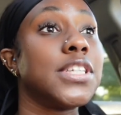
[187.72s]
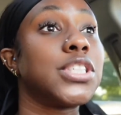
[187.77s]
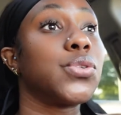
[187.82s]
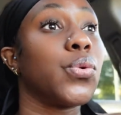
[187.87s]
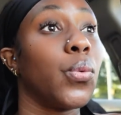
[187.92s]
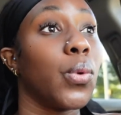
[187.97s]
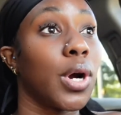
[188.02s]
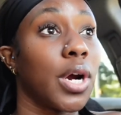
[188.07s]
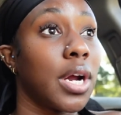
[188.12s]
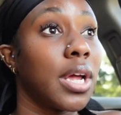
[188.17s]

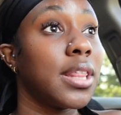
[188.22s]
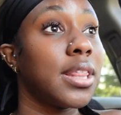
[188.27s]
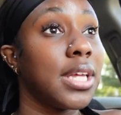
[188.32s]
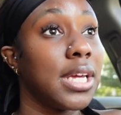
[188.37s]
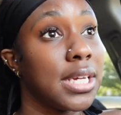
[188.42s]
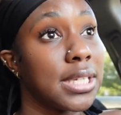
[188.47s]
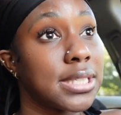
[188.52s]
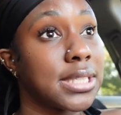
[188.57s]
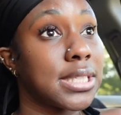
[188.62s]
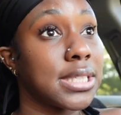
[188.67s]
worth
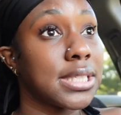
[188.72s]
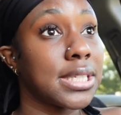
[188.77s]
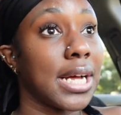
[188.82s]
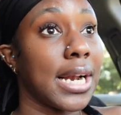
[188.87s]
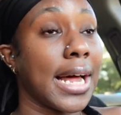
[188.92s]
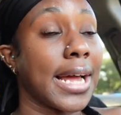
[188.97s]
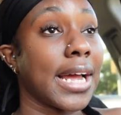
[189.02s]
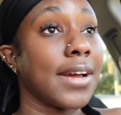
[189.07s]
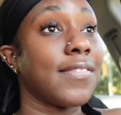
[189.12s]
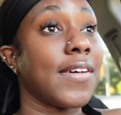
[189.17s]
it,
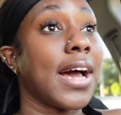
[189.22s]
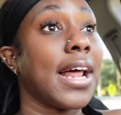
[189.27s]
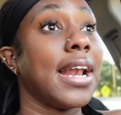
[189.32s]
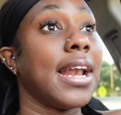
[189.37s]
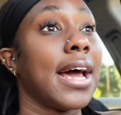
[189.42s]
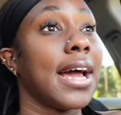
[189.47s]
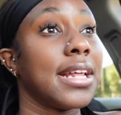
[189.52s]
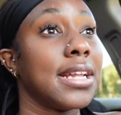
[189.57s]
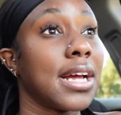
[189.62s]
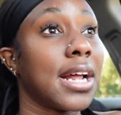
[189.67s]
like if I
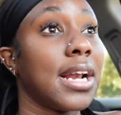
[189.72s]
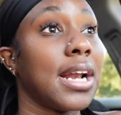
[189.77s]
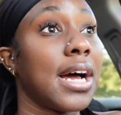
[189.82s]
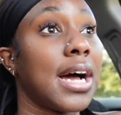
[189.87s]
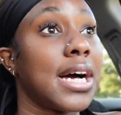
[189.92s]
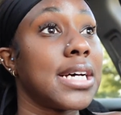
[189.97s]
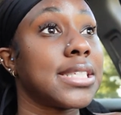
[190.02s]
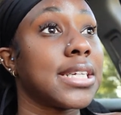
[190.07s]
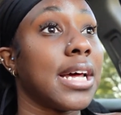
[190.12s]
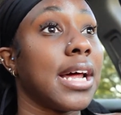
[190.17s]
like the
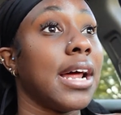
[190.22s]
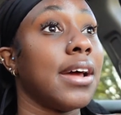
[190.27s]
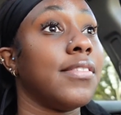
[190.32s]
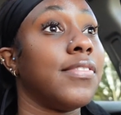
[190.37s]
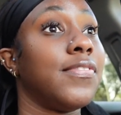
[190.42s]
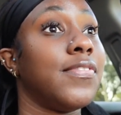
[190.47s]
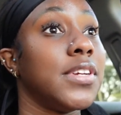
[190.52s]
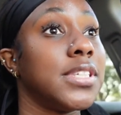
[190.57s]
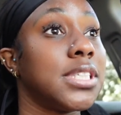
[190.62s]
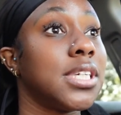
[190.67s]
class and I
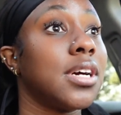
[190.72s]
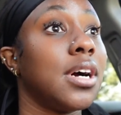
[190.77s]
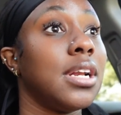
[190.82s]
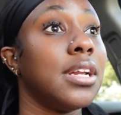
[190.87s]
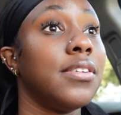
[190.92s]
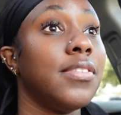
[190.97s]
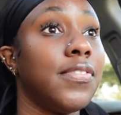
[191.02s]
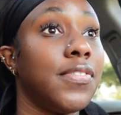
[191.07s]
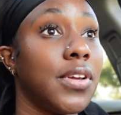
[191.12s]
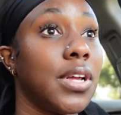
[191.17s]

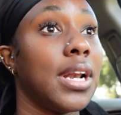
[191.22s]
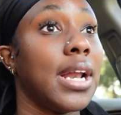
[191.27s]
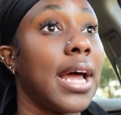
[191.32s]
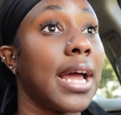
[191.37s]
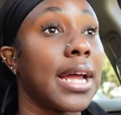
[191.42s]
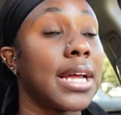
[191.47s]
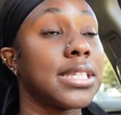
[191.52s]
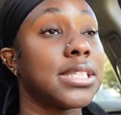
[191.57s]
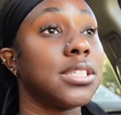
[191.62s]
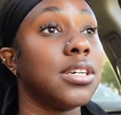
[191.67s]
physically feel
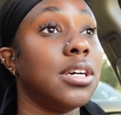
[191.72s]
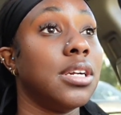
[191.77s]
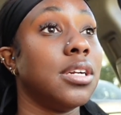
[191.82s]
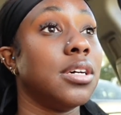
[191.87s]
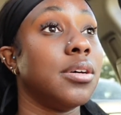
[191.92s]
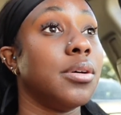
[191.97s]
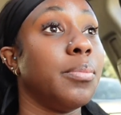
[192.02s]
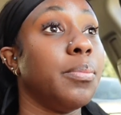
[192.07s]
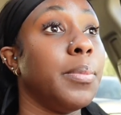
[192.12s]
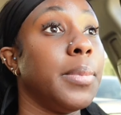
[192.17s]
like it's
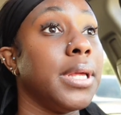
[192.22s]
gonna